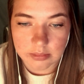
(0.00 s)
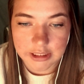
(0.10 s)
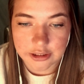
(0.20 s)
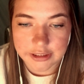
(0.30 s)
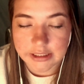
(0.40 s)

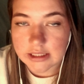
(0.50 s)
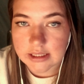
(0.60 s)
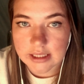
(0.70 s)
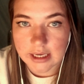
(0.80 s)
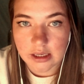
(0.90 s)

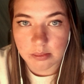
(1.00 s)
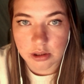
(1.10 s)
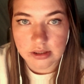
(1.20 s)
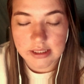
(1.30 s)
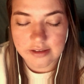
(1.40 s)
curious and
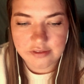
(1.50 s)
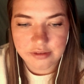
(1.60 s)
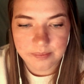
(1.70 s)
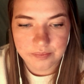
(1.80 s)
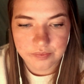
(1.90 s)
impulsive.
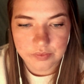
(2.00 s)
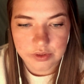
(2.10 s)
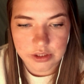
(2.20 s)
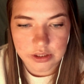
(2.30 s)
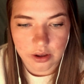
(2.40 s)

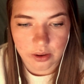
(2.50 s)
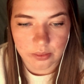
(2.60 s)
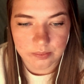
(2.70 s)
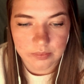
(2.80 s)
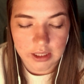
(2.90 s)
So,